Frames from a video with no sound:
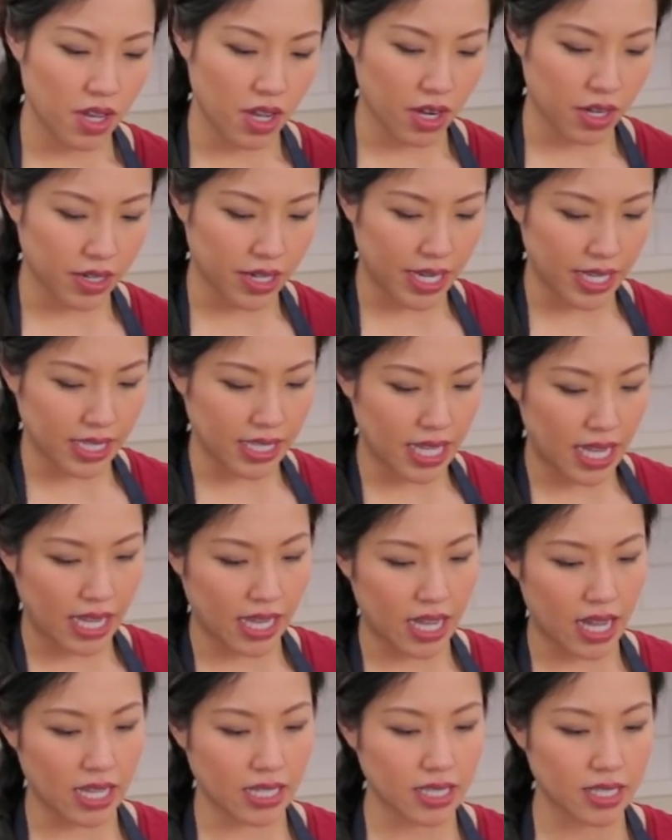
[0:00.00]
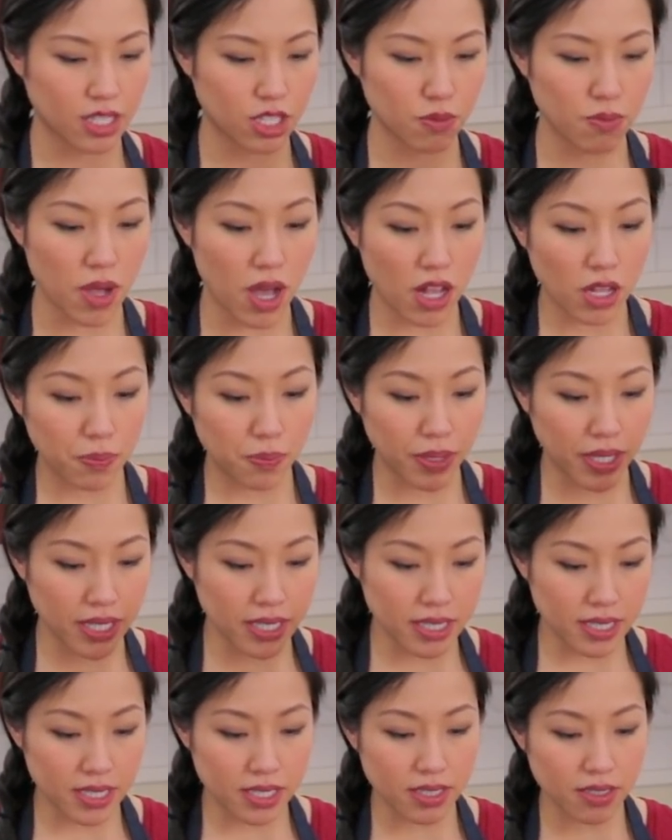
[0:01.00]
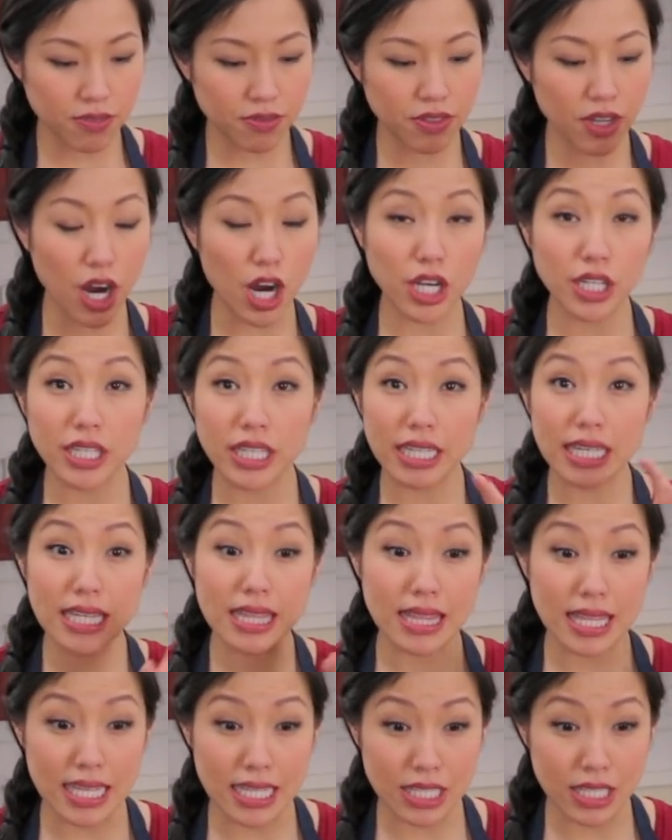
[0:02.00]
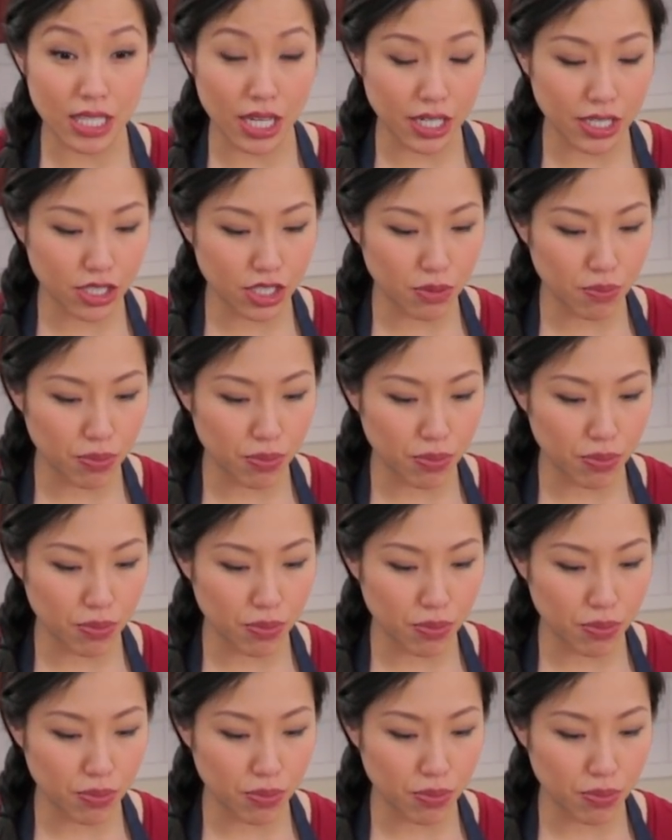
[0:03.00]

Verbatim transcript: All right, I got small pieces of garlic and things starting to